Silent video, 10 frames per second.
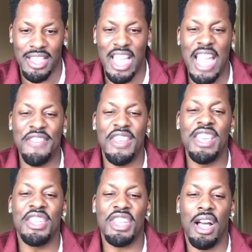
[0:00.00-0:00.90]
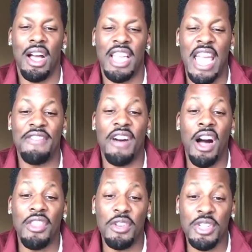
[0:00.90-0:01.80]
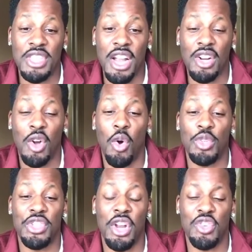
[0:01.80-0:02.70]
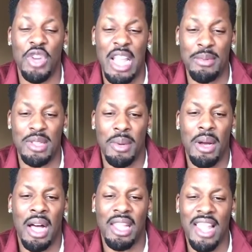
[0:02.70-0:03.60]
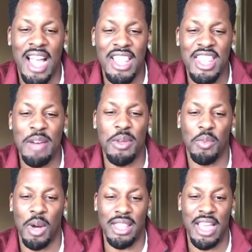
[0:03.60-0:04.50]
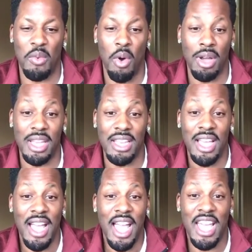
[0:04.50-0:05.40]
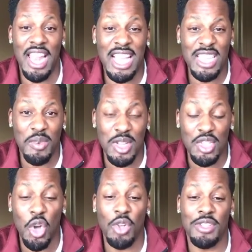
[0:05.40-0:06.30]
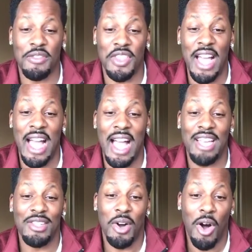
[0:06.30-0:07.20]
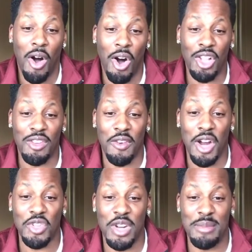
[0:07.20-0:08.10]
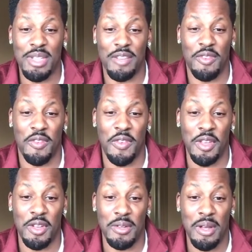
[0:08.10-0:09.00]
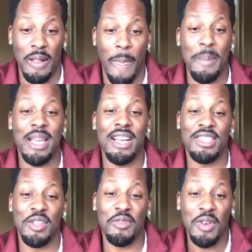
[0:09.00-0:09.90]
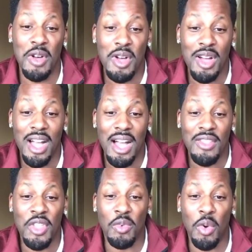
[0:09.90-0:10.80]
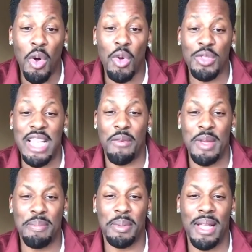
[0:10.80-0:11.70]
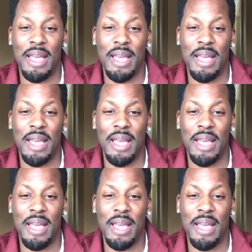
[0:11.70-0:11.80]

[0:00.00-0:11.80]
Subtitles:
gave others their goals, their dreams, aligned them with what they wanted, and as a result of that, all of our dreams get fulfilled because of the roles that we